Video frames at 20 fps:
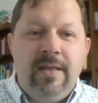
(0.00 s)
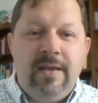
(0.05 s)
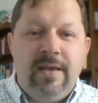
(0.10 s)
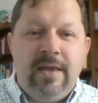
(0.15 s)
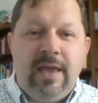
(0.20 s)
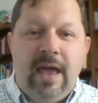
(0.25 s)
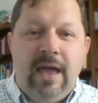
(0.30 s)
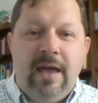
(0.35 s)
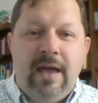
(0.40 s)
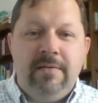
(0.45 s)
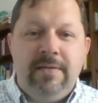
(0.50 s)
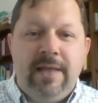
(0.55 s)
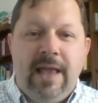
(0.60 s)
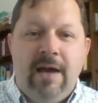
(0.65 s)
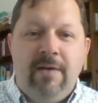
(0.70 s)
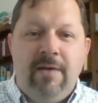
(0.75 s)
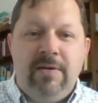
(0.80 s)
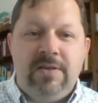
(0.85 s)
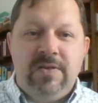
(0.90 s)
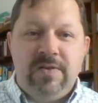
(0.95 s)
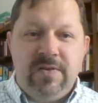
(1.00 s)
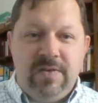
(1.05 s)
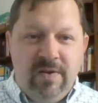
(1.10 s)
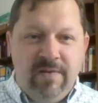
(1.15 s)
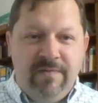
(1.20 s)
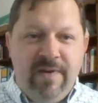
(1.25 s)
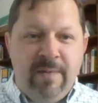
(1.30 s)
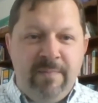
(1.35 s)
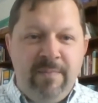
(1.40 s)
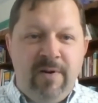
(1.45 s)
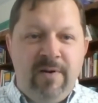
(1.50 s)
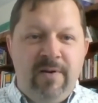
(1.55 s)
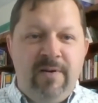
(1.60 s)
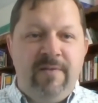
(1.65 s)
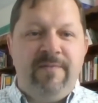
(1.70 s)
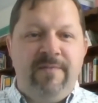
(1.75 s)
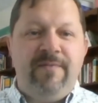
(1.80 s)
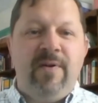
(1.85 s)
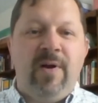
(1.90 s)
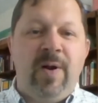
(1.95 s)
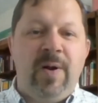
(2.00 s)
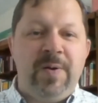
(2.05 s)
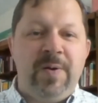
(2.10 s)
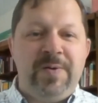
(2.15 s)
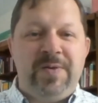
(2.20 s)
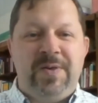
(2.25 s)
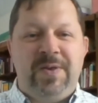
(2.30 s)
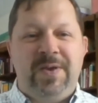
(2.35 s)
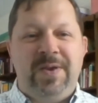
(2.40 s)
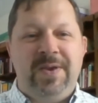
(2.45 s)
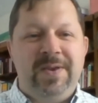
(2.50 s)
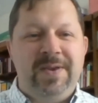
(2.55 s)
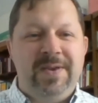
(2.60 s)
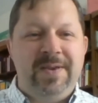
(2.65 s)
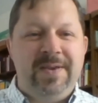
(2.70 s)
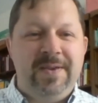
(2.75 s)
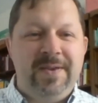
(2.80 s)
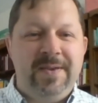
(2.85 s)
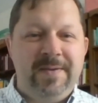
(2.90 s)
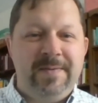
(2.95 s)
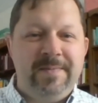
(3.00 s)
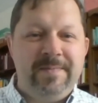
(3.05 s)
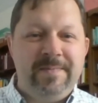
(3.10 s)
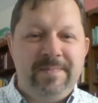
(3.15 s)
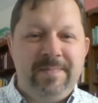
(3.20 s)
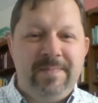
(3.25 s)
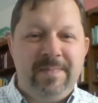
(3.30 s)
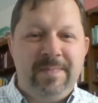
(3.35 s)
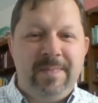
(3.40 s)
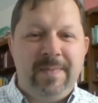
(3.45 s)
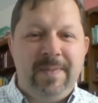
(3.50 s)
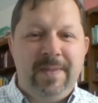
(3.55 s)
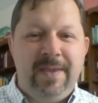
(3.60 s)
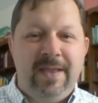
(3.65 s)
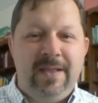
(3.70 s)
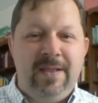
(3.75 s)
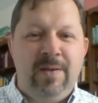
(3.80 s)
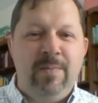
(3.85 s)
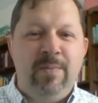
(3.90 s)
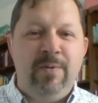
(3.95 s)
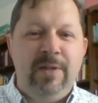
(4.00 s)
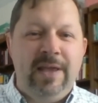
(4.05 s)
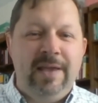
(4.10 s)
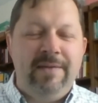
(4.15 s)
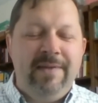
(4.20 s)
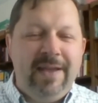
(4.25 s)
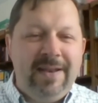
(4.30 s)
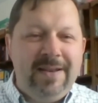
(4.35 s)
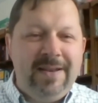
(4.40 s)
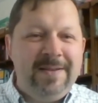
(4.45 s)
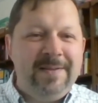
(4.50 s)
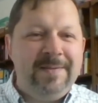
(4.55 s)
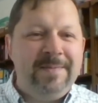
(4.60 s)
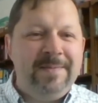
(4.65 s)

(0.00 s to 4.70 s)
Now it's November 1st. Can you believe it?